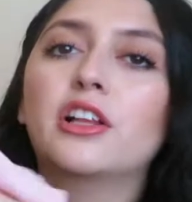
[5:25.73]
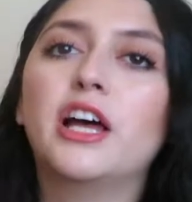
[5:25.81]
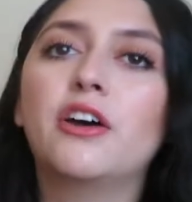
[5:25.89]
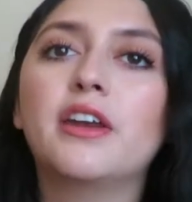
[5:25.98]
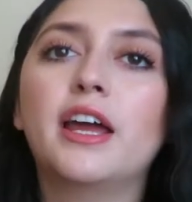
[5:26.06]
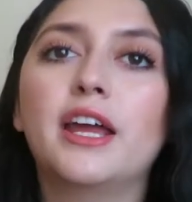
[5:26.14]

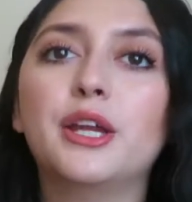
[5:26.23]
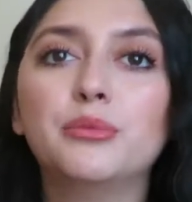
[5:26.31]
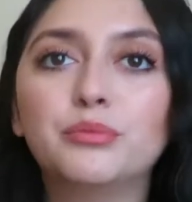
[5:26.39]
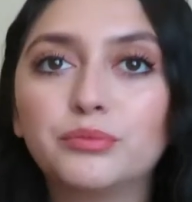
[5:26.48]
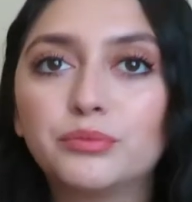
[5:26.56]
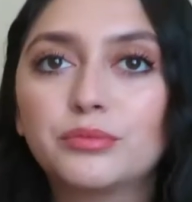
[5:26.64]
cloud
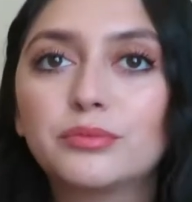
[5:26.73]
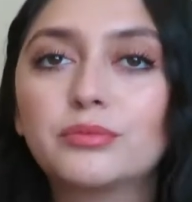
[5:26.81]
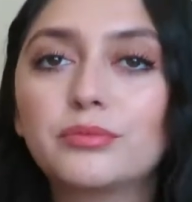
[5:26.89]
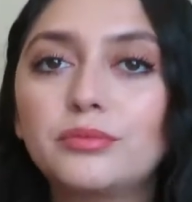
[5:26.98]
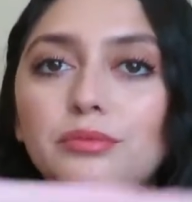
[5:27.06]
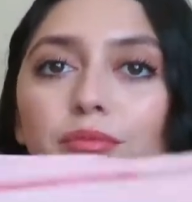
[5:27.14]
9.
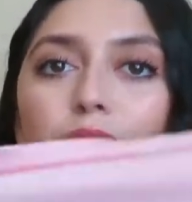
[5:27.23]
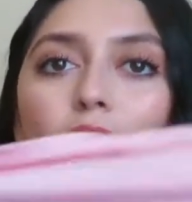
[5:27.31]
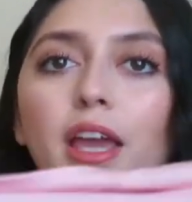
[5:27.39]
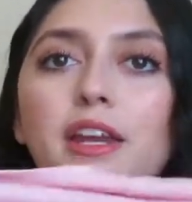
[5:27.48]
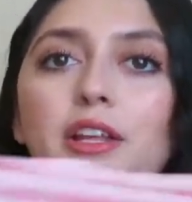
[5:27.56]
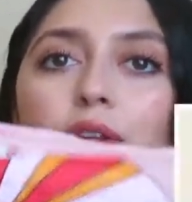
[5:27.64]

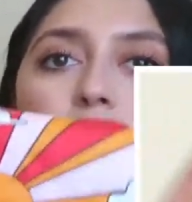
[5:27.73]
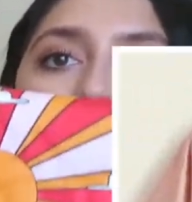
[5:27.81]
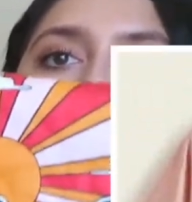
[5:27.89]
And it looks